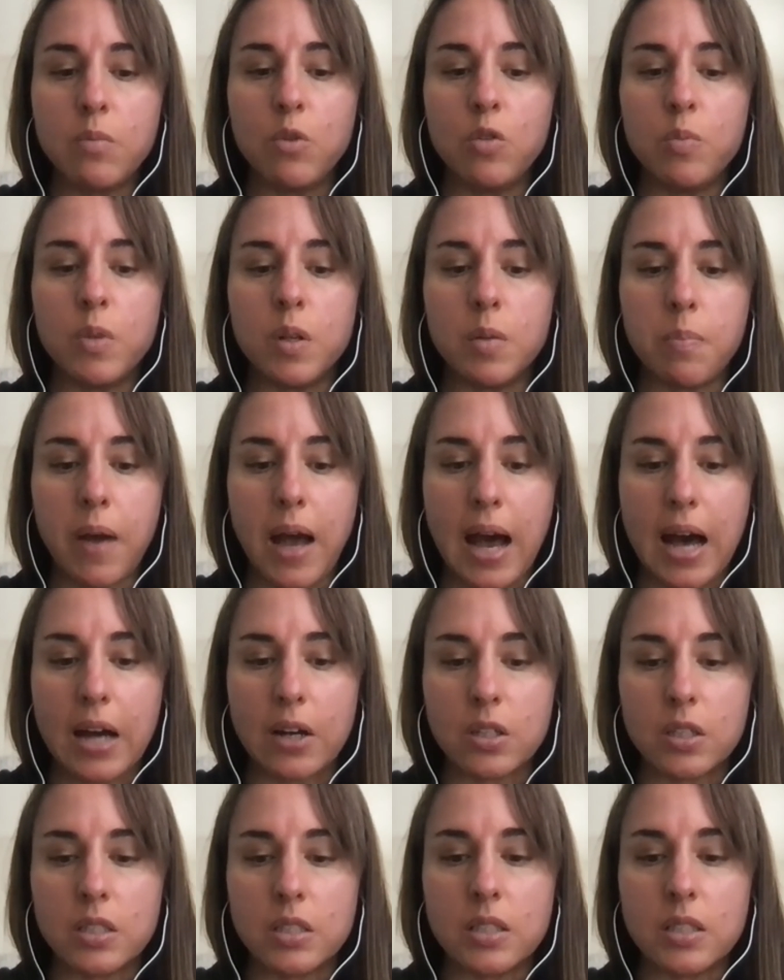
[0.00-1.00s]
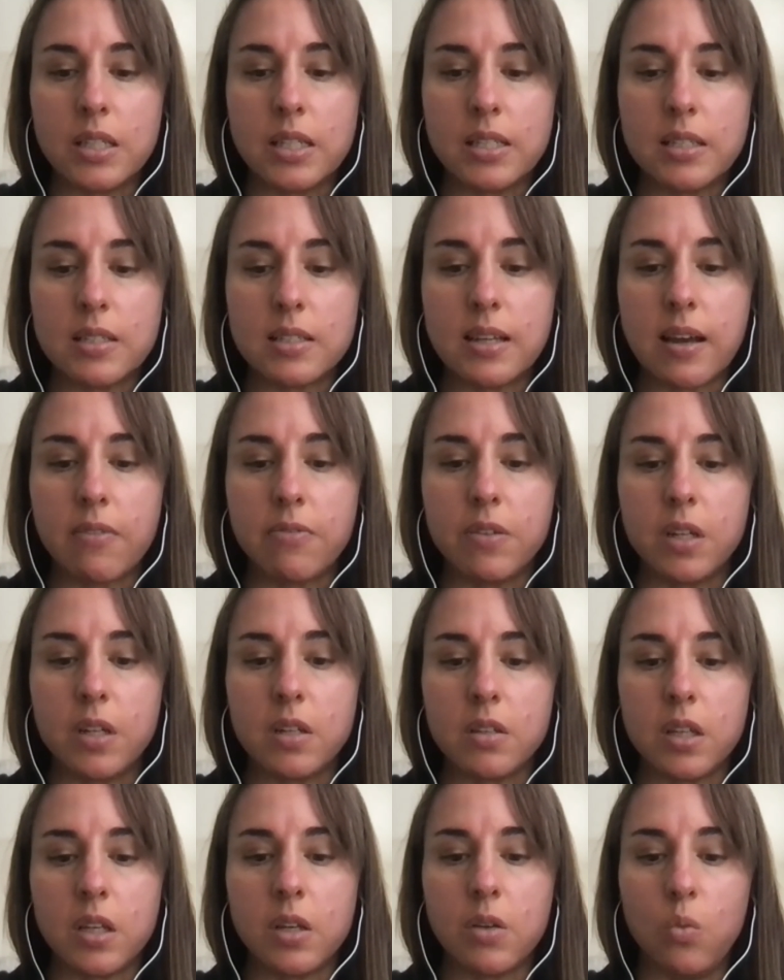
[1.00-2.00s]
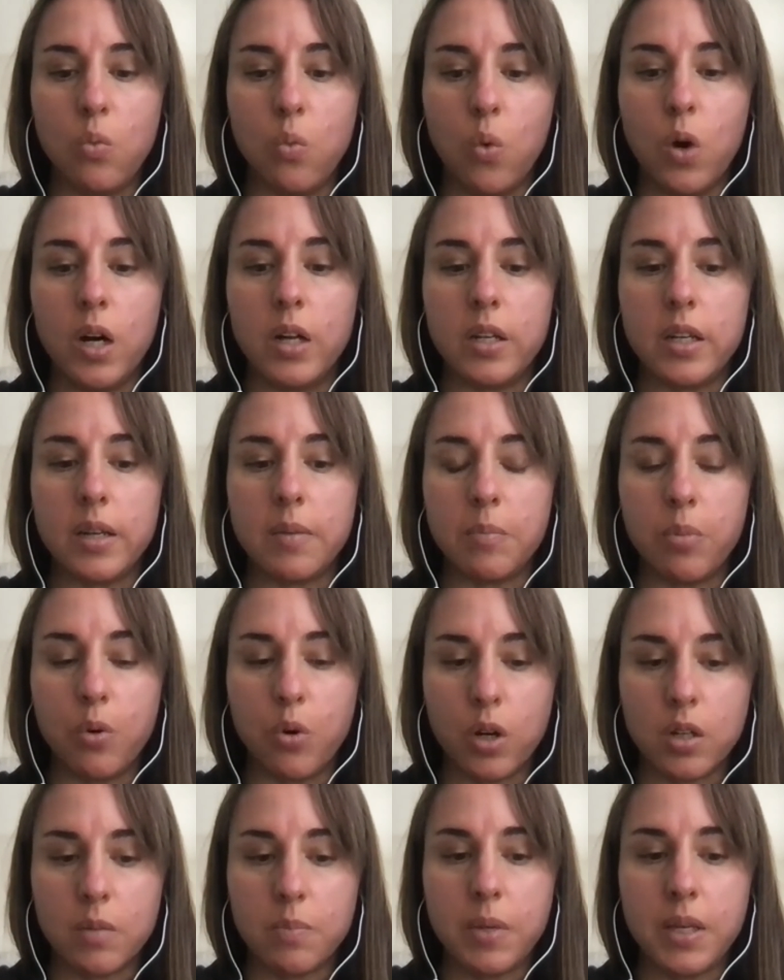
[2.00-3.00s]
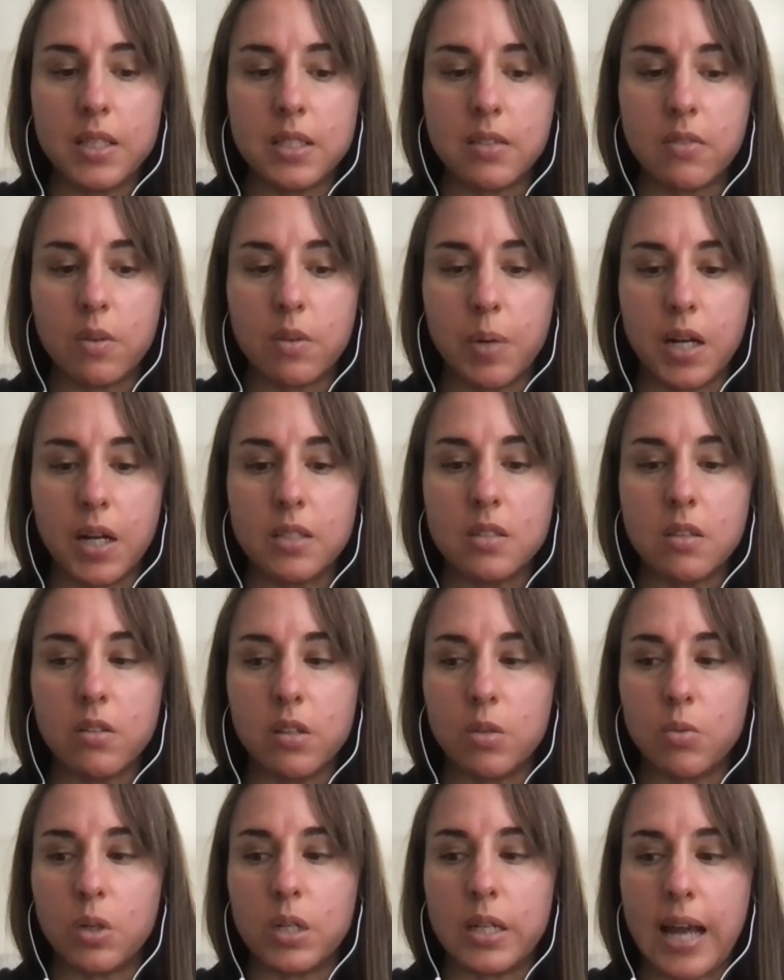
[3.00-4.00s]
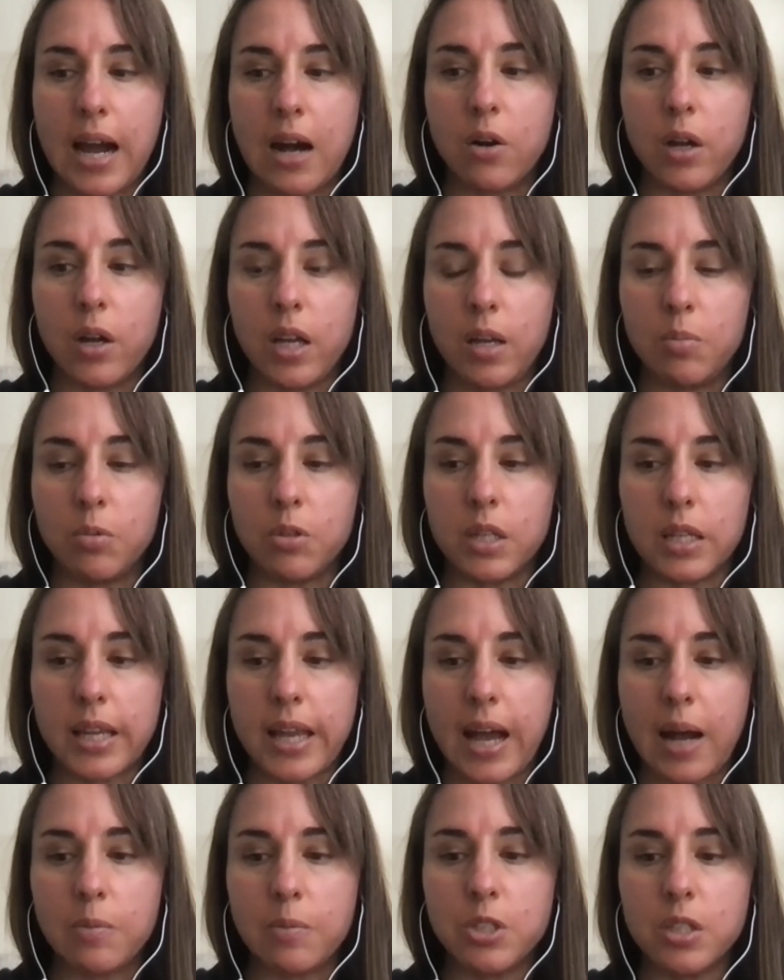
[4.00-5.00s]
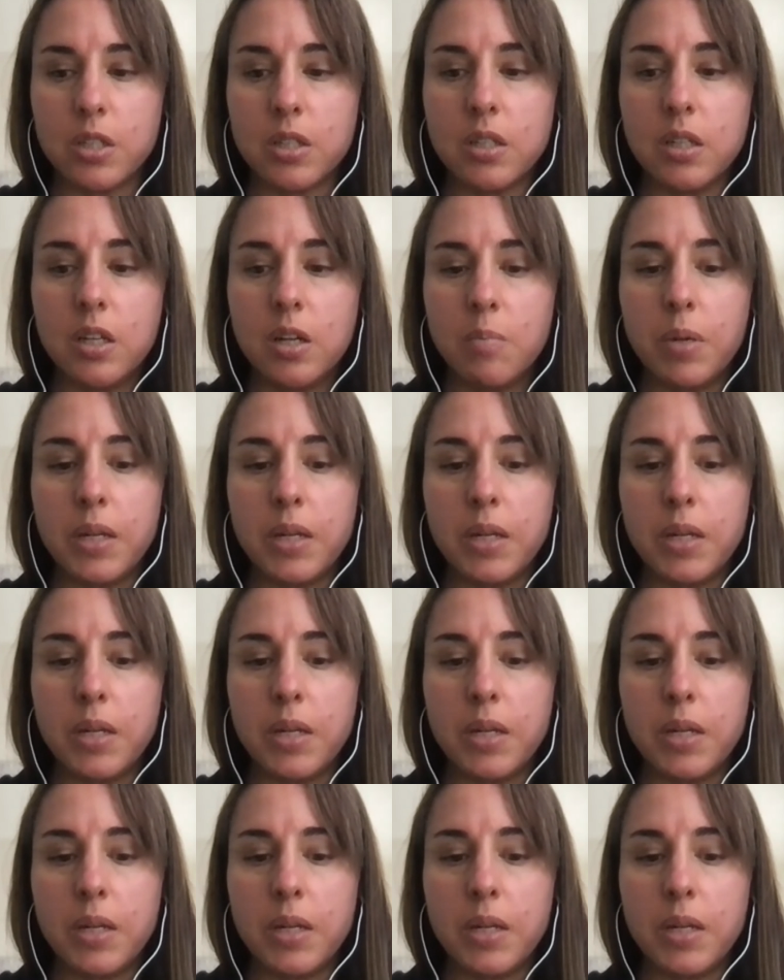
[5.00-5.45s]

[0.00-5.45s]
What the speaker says: movement pattern is definitely one important piece of the puzzle that we're now able to capture,